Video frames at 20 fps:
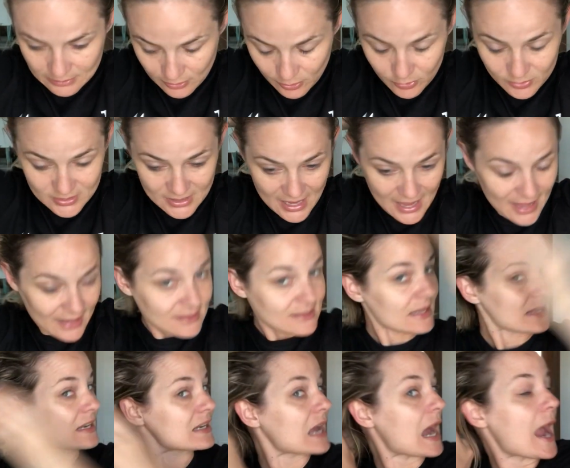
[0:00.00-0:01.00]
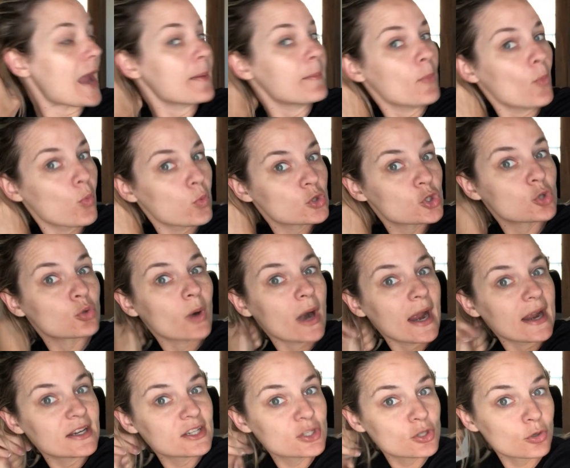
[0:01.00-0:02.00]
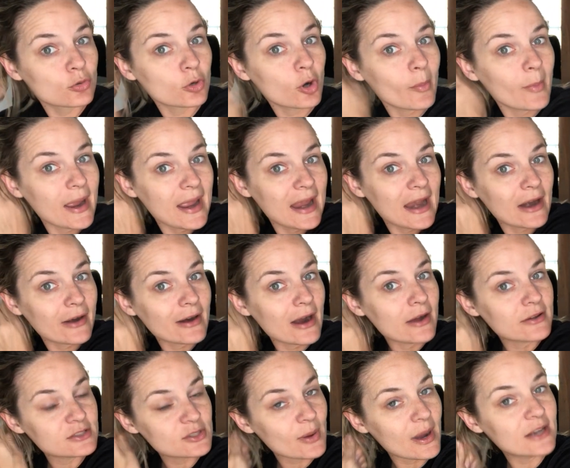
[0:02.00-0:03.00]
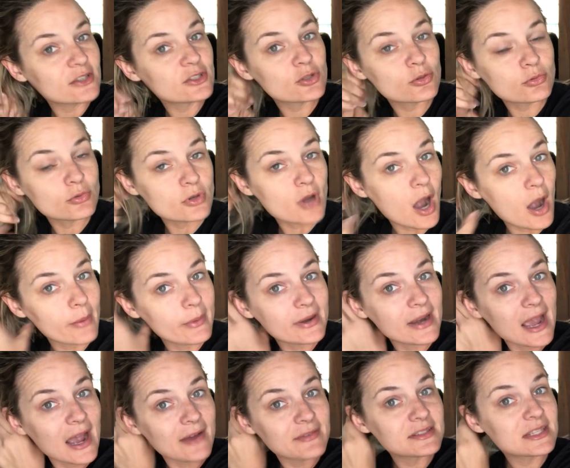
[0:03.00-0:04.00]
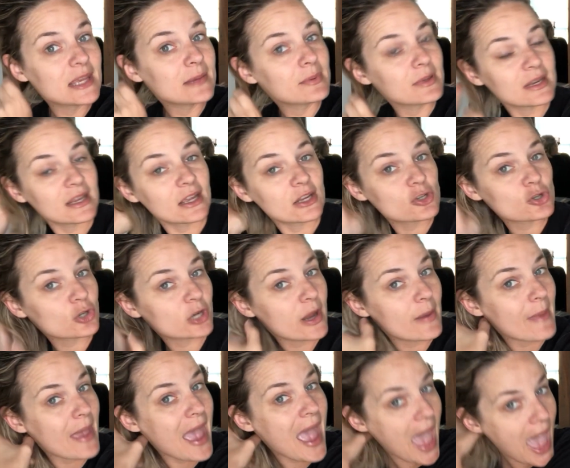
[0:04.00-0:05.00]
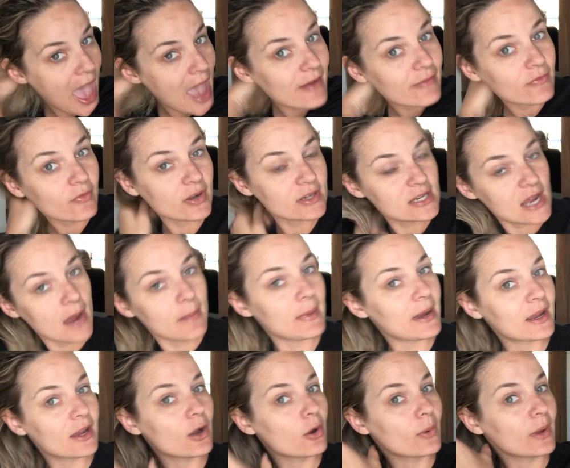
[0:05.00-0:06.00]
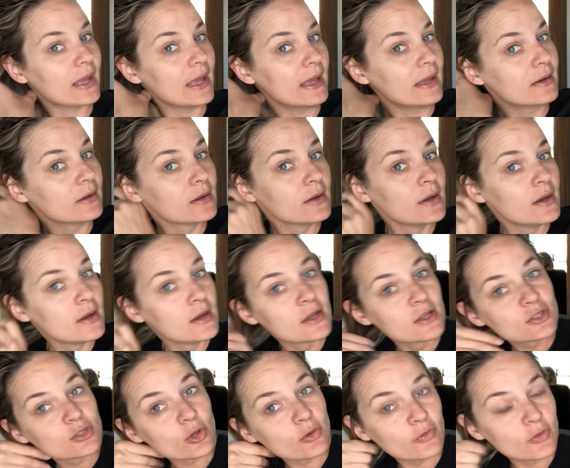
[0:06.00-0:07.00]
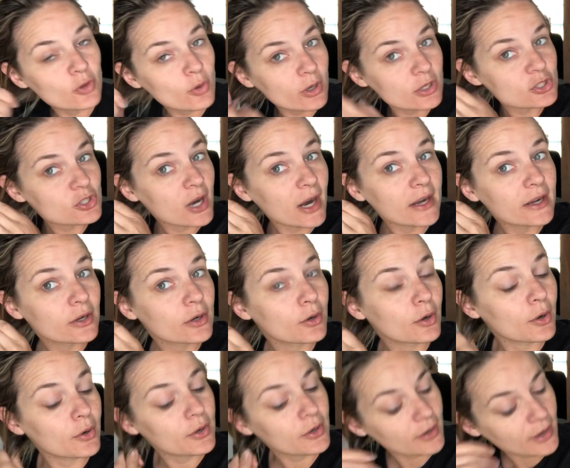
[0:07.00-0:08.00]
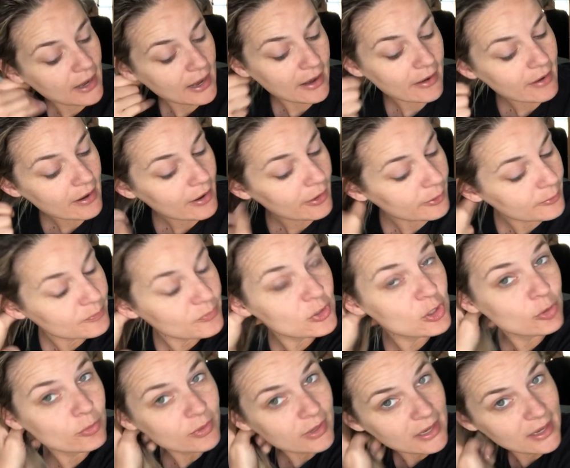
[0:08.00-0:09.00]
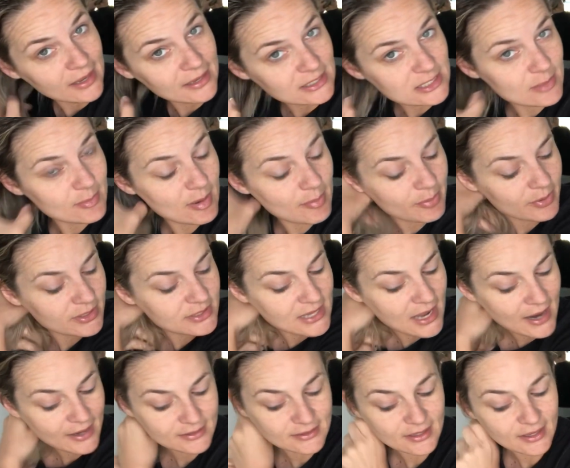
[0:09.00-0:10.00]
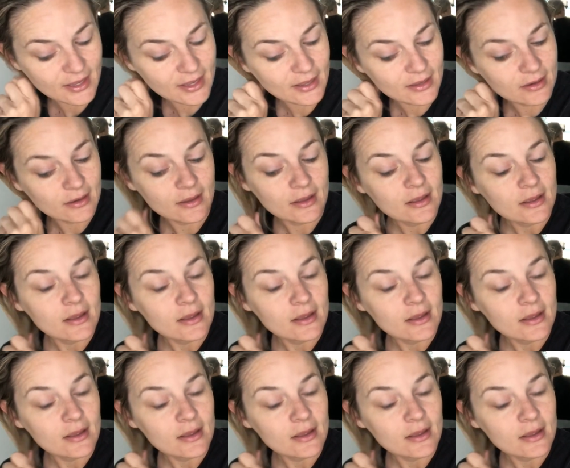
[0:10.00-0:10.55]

Those ends, and I'm trying to grow my hair out, so I do not want to have to keep getting a trim every time I go in. So if you are trying to grow your hair out, you need to be protecting it